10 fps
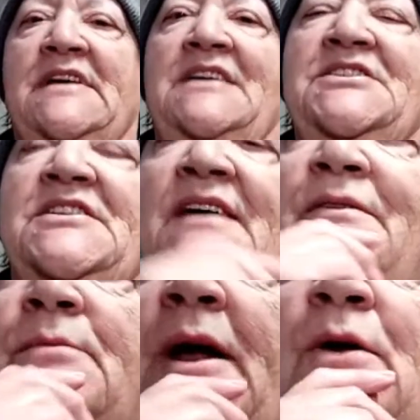I just have
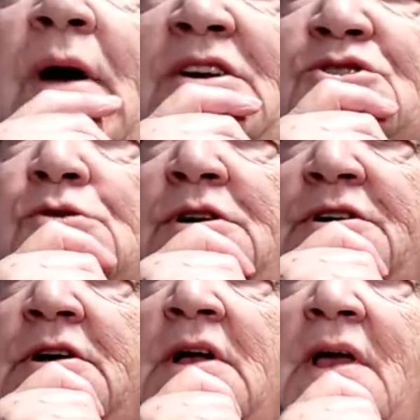a regular Android.
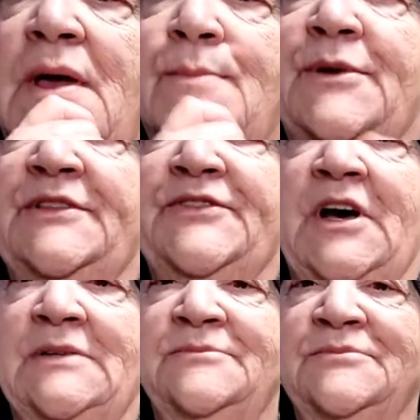But
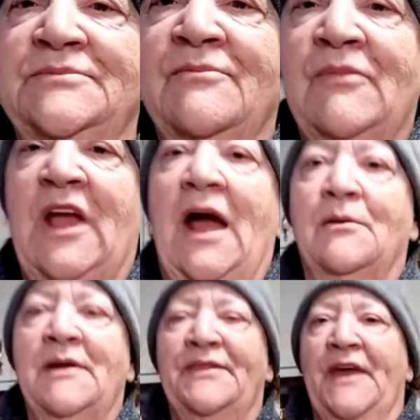um, I
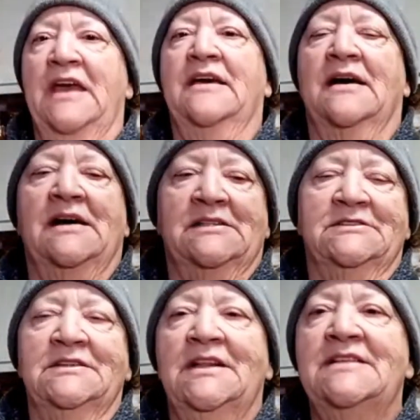want to thank uh,
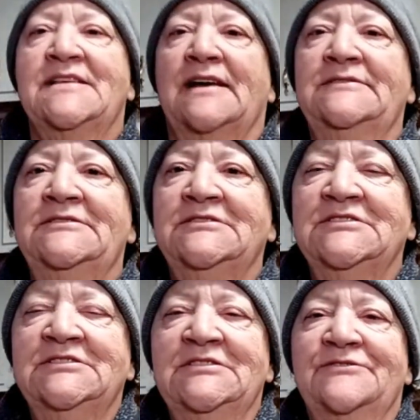Lisa
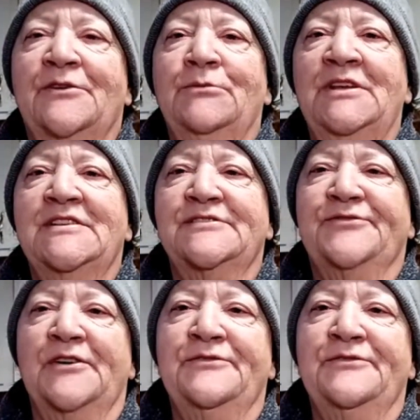from Lisa's Fun